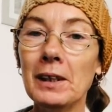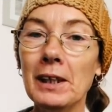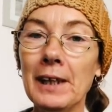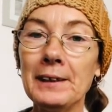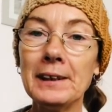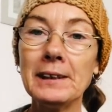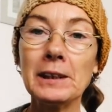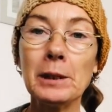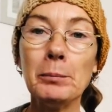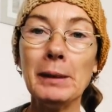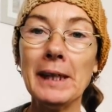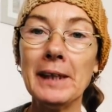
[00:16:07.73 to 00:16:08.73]
And this can
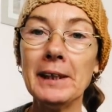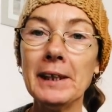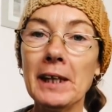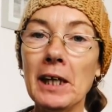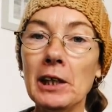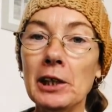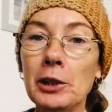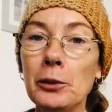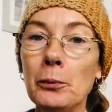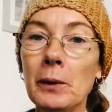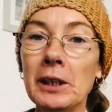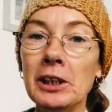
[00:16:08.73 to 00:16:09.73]
be any color you
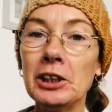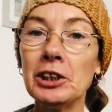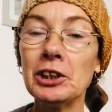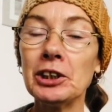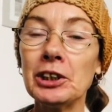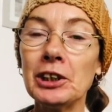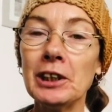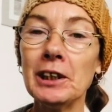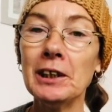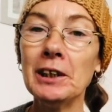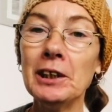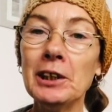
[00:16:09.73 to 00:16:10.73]
wish,
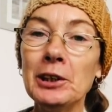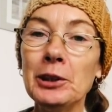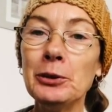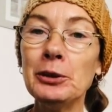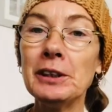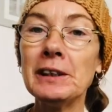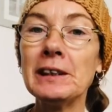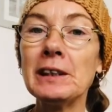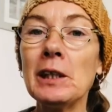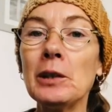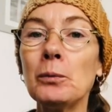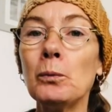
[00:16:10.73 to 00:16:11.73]
and you just
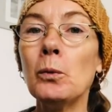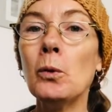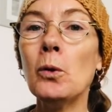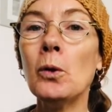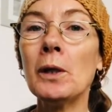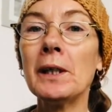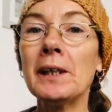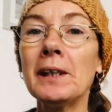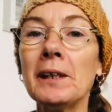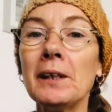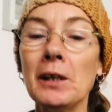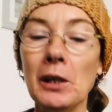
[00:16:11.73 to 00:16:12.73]
start
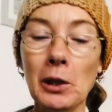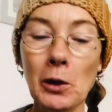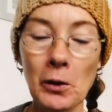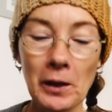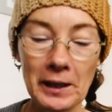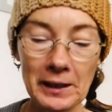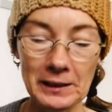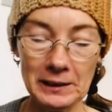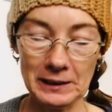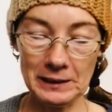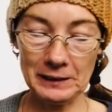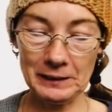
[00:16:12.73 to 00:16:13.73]
walking along it,
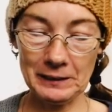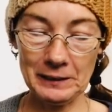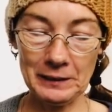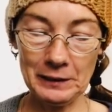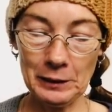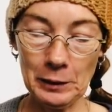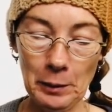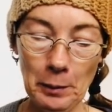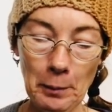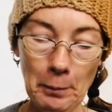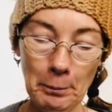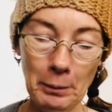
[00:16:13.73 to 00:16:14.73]

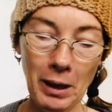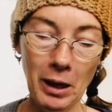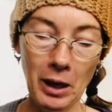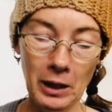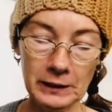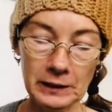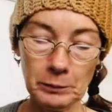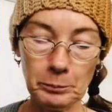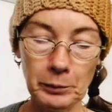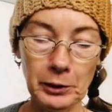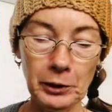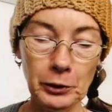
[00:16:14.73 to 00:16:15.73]
past
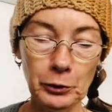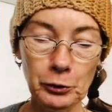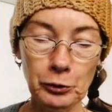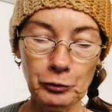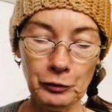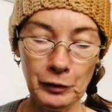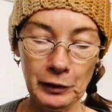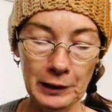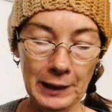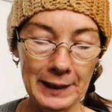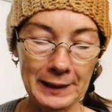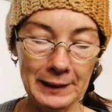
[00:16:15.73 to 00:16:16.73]
beautiful
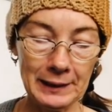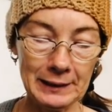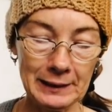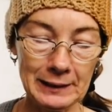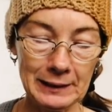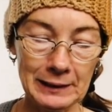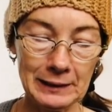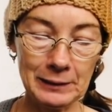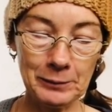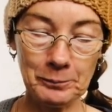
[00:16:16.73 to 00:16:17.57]
lakes